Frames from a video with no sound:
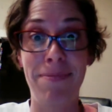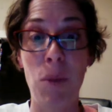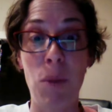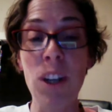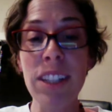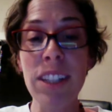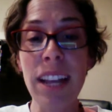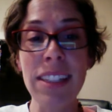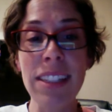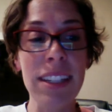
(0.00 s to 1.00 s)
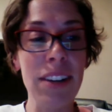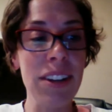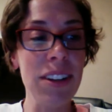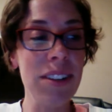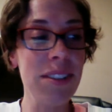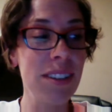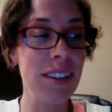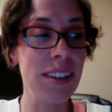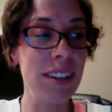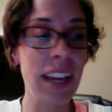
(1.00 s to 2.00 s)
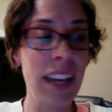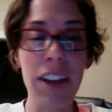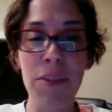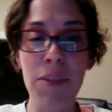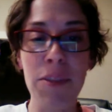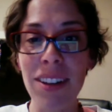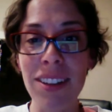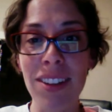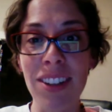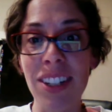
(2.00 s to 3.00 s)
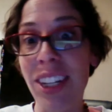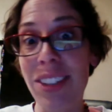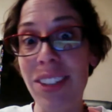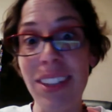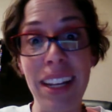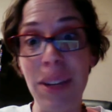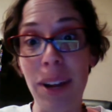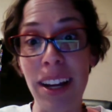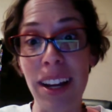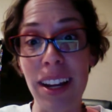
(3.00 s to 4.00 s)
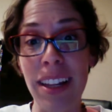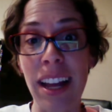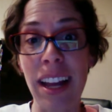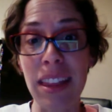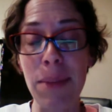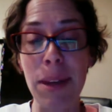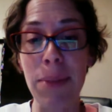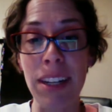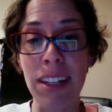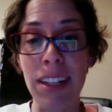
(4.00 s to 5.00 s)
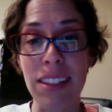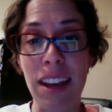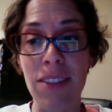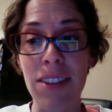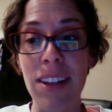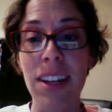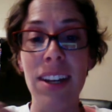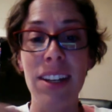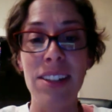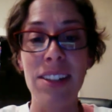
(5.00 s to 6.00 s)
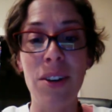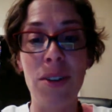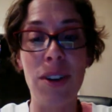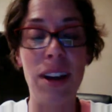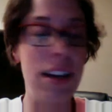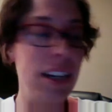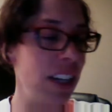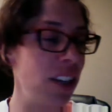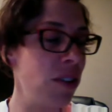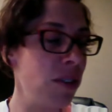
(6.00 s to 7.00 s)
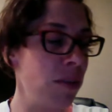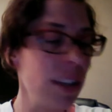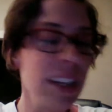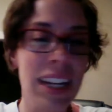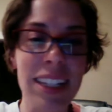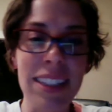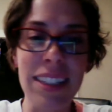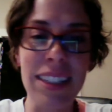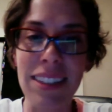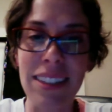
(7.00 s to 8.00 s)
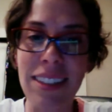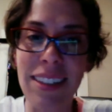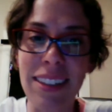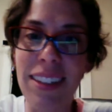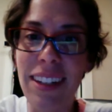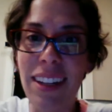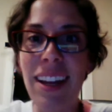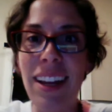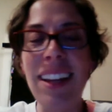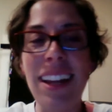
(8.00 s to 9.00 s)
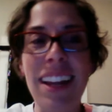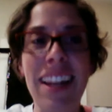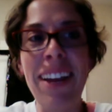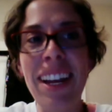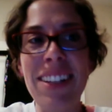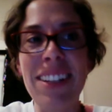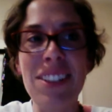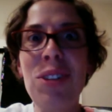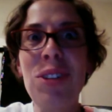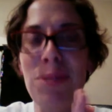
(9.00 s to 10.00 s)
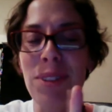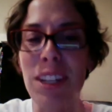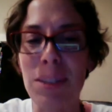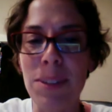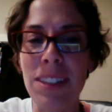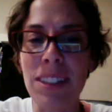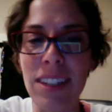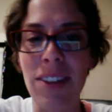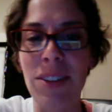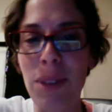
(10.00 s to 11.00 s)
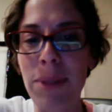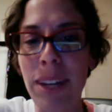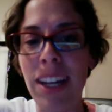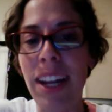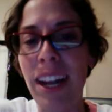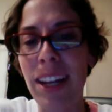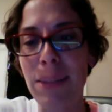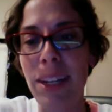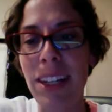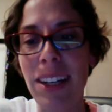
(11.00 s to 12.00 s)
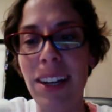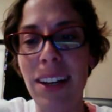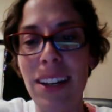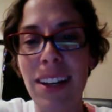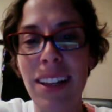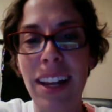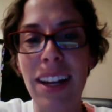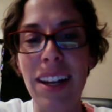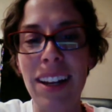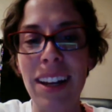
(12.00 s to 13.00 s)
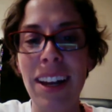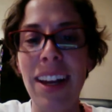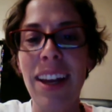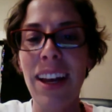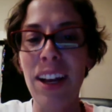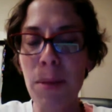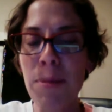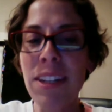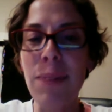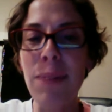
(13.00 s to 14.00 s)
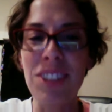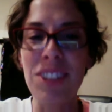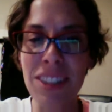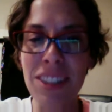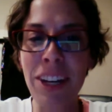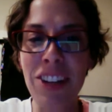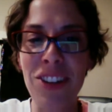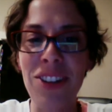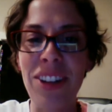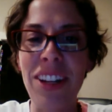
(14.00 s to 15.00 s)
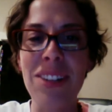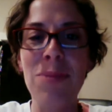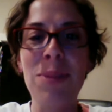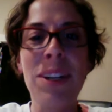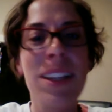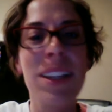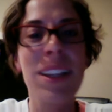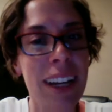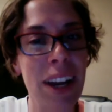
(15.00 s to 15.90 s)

Worst case scenario, they have products that they're going to use anyway, and they got them at a big discount. So, you know, there really isn't, and I've had 2 different husbands sit down with me and ask me, like, a couple of times just to make sure. They're like, so really,